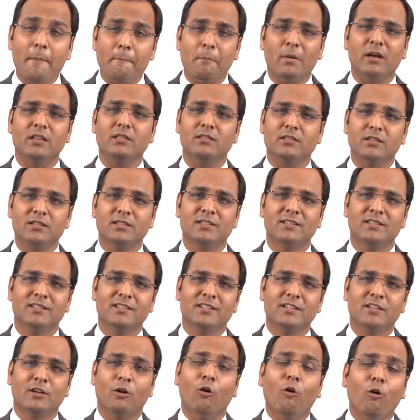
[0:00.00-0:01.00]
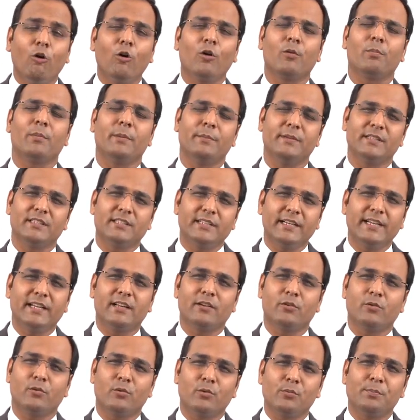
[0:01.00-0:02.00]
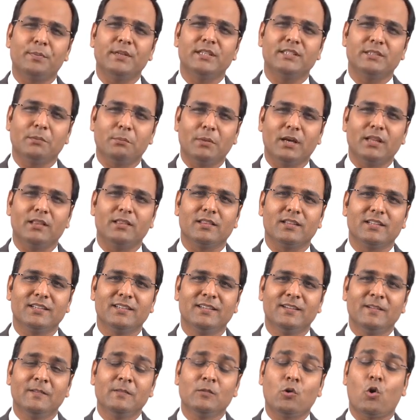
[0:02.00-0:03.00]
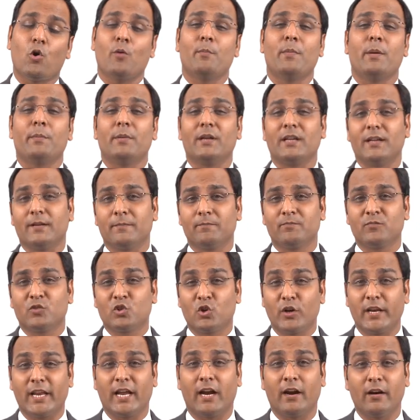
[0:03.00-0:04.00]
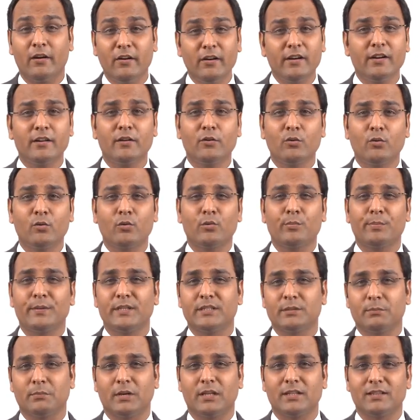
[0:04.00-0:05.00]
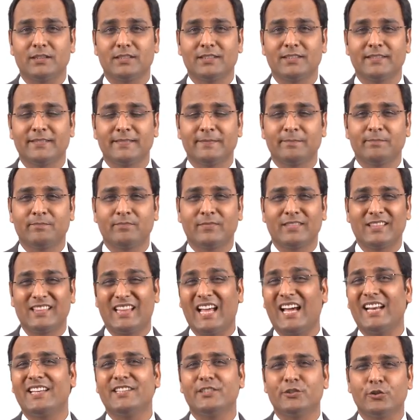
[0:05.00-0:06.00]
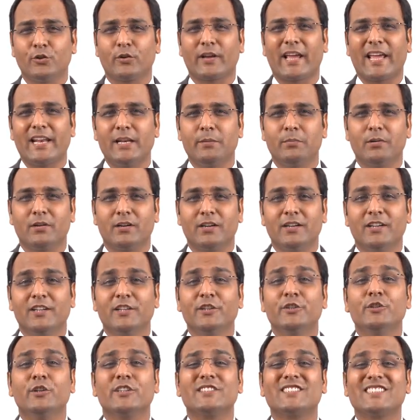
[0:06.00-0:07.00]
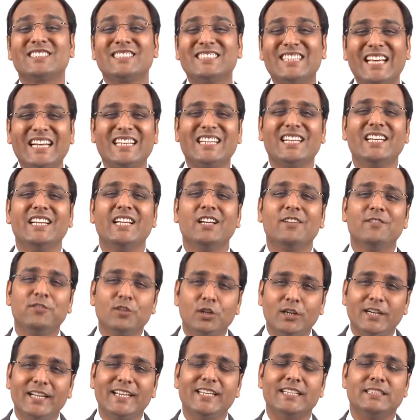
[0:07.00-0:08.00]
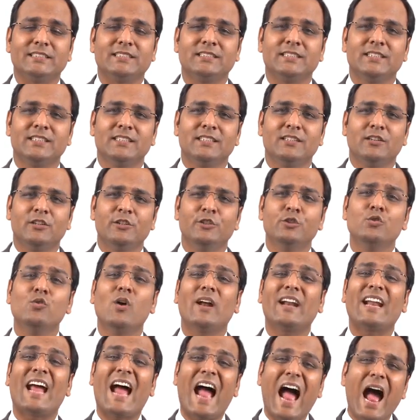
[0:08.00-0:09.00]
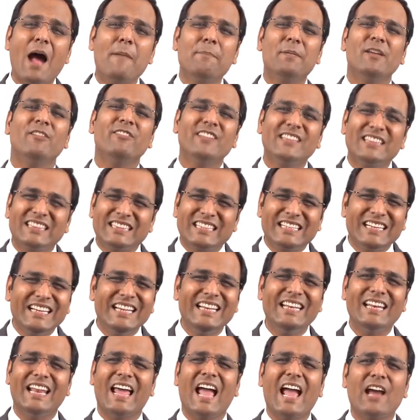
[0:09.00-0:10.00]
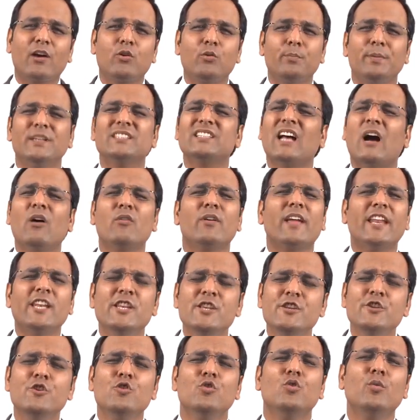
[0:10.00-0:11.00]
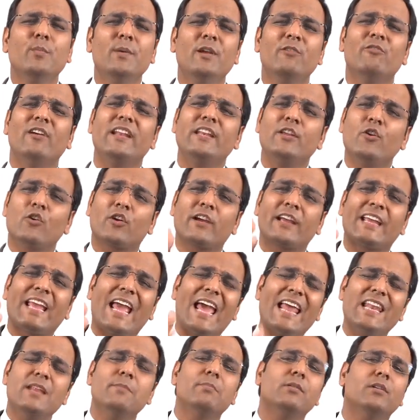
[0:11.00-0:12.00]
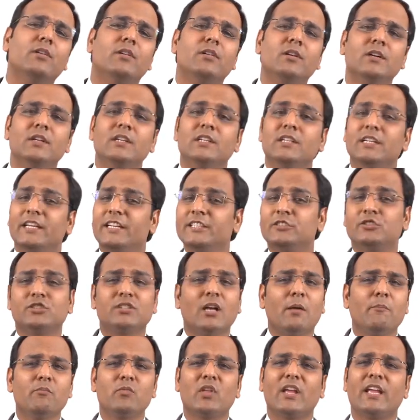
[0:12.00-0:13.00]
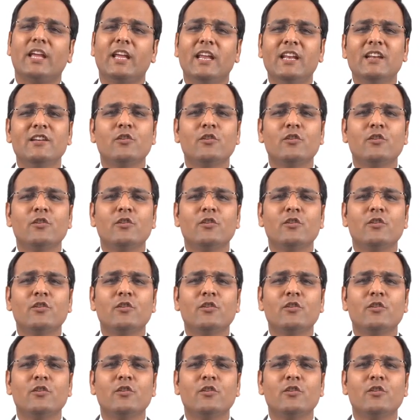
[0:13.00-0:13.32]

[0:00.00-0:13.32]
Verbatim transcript: a month, or maybe three crore rupees a month, or maybe three hundred crore rupees a month. That is your caliber. You're settling for less. You are happy with three lakh rupees. How can you be when your caliber is something